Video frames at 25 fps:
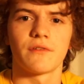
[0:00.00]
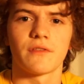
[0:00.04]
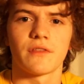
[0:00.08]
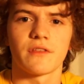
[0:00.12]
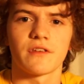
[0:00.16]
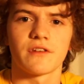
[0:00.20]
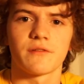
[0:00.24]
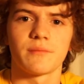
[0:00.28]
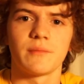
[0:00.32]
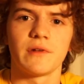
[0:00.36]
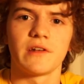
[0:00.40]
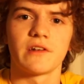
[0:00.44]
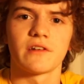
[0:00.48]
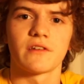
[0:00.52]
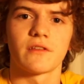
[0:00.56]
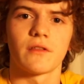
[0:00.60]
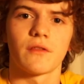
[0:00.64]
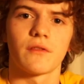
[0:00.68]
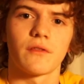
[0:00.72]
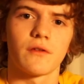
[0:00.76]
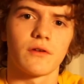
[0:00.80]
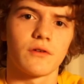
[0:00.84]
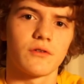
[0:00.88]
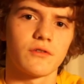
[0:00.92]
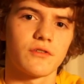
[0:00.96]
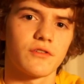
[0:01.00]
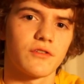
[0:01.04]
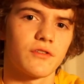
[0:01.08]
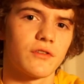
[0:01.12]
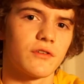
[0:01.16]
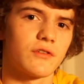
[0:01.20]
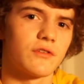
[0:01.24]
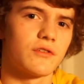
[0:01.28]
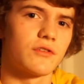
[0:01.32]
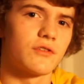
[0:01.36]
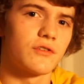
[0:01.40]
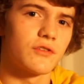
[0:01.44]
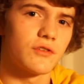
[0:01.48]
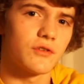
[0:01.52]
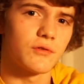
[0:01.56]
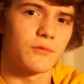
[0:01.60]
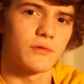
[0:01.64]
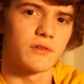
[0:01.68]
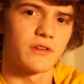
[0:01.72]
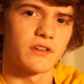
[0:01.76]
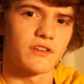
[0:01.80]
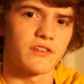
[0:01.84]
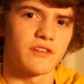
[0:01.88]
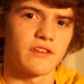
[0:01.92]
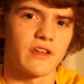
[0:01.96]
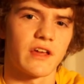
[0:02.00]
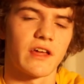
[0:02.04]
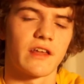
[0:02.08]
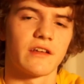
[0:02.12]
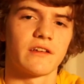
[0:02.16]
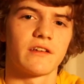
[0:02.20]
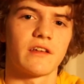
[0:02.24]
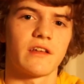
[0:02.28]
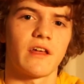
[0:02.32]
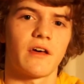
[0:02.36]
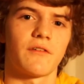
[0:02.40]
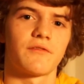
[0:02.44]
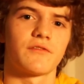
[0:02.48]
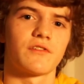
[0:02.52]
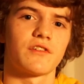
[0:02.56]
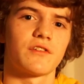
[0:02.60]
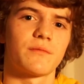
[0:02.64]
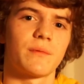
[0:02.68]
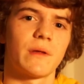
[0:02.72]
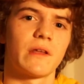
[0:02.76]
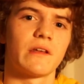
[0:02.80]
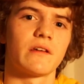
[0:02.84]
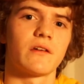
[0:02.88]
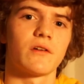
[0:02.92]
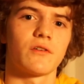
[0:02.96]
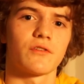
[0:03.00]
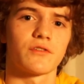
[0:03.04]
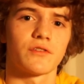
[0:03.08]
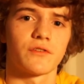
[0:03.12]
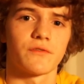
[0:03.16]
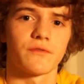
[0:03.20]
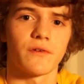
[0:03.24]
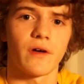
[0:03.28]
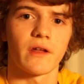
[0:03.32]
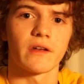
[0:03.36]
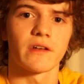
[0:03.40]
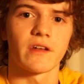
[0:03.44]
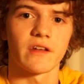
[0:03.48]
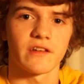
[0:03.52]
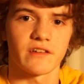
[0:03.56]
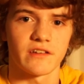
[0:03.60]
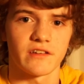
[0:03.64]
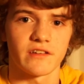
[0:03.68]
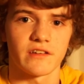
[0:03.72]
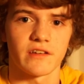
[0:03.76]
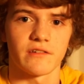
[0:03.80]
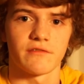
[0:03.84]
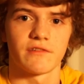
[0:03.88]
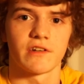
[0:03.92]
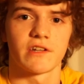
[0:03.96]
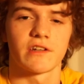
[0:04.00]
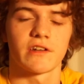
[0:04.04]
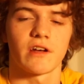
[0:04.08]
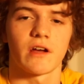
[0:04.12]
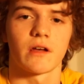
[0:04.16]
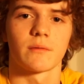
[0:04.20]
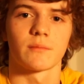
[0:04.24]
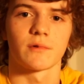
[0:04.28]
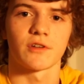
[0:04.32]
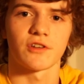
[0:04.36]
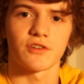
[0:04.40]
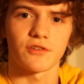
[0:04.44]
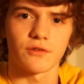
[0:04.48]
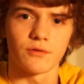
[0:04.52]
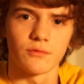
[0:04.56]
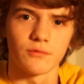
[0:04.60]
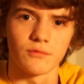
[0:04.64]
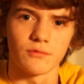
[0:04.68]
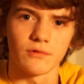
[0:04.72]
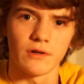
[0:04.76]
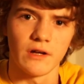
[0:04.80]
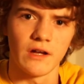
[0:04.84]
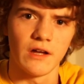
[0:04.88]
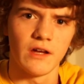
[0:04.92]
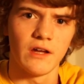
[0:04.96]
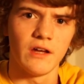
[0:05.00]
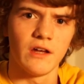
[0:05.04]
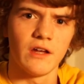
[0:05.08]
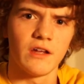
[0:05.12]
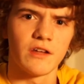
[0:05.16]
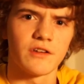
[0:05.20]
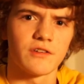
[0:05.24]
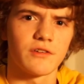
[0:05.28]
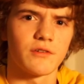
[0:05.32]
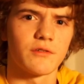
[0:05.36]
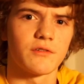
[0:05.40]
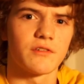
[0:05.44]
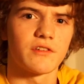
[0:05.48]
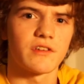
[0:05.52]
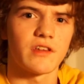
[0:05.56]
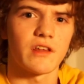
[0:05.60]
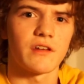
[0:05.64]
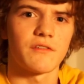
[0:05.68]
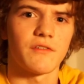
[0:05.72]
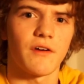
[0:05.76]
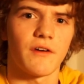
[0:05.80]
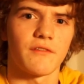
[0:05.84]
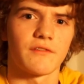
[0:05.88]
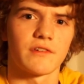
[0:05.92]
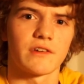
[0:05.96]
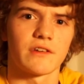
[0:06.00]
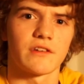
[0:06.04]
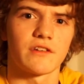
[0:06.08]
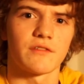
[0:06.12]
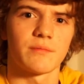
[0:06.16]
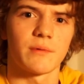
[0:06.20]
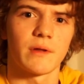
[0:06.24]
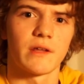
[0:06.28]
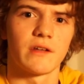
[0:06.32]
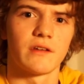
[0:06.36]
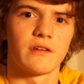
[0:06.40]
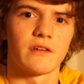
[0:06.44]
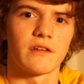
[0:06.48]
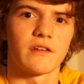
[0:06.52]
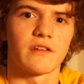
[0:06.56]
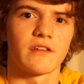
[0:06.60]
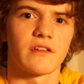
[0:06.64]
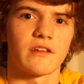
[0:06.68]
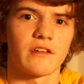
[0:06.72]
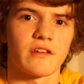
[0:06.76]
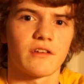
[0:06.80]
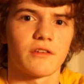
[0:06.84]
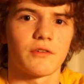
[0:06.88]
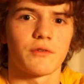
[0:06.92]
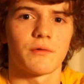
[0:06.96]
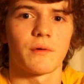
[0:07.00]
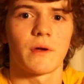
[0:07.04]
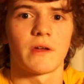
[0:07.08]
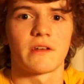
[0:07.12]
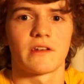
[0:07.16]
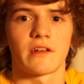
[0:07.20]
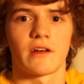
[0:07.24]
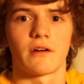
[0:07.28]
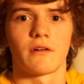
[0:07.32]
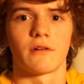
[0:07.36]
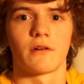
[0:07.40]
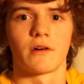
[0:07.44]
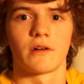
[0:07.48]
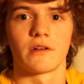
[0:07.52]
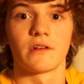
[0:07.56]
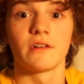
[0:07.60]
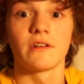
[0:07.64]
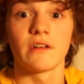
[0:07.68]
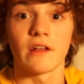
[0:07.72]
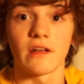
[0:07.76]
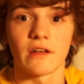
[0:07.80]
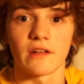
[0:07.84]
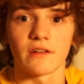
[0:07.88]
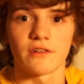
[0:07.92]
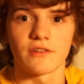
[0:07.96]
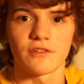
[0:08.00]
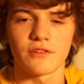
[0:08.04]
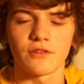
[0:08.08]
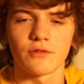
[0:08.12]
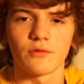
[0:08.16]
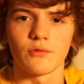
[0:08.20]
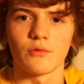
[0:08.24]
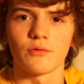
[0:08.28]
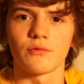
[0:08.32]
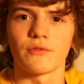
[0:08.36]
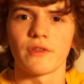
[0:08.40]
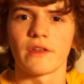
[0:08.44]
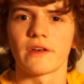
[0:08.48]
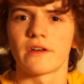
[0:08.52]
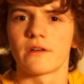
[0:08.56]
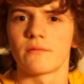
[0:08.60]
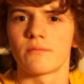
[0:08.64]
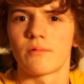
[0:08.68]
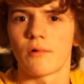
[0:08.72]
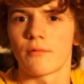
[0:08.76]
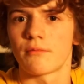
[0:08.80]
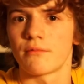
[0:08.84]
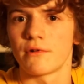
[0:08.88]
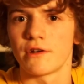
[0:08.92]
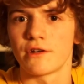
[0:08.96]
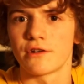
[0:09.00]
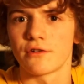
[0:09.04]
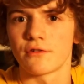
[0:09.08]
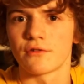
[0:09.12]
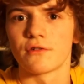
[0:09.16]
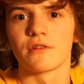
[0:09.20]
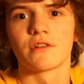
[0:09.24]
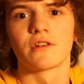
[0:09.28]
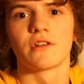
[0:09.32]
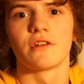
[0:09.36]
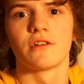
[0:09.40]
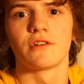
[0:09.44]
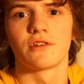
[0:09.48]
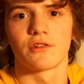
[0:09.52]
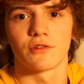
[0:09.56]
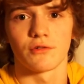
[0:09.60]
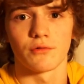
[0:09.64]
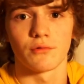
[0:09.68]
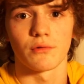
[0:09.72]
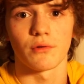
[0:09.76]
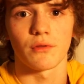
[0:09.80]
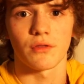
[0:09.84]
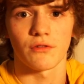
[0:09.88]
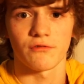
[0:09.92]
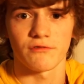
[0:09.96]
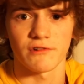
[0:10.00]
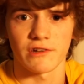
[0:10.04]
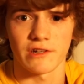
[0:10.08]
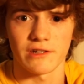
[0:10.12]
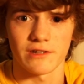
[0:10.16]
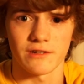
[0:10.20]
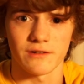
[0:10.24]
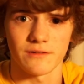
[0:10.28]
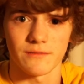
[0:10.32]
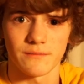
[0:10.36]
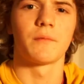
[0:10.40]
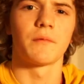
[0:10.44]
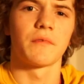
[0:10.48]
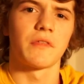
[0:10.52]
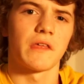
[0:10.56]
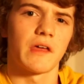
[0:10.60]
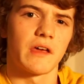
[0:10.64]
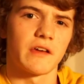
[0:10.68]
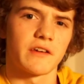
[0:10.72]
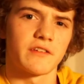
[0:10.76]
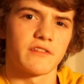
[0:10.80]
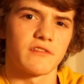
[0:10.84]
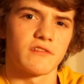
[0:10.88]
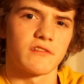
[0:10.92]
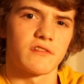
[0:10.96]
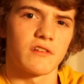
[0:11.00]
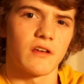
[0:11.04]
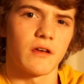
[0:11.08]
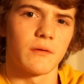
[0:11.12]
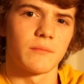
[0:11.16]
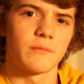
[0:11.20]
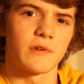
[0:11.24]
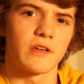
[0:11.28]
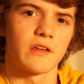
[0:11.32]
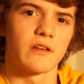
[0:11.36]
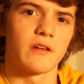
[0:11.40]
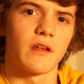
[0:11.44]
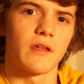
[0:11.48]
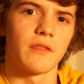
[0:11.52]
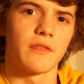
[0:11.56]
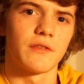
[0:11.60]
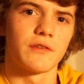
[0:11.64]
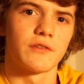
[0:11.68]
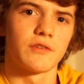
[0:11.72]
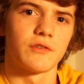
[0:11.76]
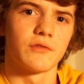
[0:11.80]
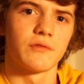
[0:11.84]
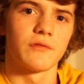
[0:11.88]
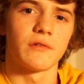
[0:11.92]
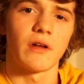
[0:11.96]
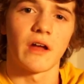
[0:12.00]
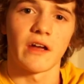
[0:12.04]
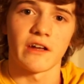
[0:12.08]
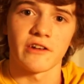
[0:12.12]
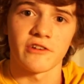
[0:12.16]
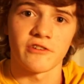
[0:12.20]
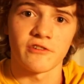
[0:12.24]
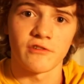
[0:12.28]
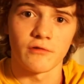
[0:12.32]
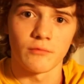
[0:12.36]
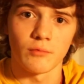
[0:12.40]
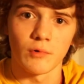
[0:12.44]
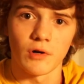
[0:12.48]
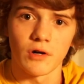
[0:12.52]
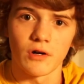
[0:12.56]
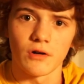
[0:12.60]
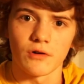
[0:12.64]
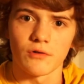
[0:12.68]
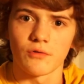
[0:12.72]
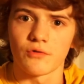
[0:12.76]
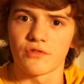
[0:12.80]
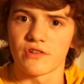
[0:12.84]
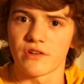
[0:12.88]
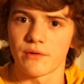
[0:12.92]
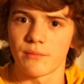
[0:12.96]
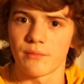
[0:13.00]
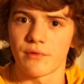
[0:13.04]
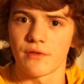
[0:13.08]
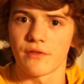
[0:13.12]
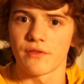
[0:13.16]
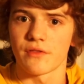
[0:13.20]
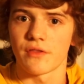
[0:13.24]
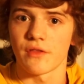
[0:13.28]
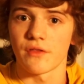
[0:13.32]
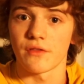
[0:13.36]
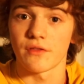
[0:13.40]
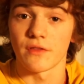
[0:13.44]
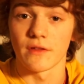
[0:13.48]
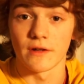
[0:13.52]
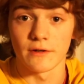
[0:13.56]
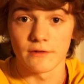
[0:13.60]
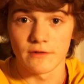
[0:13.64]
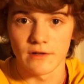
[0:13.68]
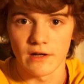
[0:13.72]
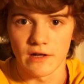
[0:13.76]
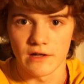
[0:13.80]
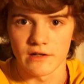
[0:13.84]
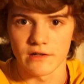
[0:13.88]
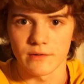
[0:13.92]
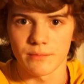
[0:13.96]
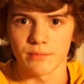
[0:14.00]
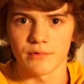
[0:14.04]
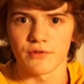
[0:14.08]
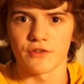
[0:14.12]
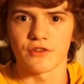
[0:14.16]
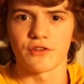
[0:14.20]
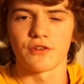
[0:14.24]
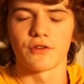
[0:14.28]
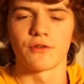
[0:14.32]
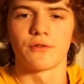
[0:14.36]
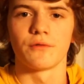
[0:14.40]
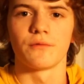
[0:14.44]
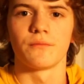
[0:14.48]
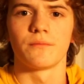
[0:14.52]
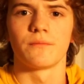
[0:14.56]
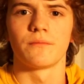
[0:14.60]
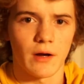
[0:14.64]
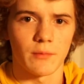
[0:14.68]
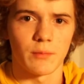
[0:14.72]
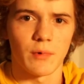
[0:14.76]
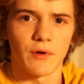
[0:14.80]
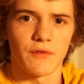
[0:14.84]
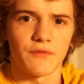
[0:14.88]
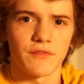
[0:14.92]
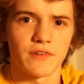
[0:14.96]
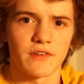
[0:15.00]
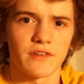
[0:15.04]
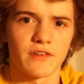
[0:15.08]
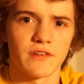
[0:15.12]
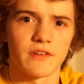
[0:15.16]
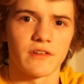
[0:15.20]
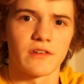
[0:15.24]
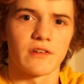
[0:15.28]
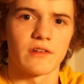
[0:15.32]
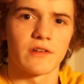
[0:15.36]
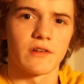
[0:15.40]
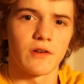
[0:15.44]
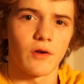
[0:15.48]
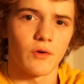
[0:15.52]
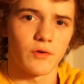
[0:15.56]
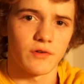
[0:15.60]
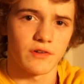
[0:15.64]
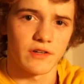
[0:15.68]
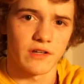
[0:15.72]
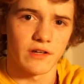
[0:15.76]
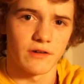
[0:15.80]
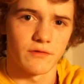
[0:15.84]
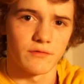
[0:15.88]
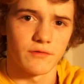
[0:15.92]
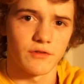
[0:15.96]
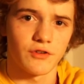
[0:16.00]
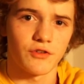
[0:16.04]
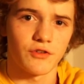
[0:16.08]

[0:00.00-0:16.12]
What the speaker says: this means that those that do understand have to spend lots of unnecessary time at school. So instead of having to spend a 6 to 8 hour day at school, they could probably do it in 2 or 3. And with that extra time can either do extra work or something that they would like to pursue. However, since lockdown,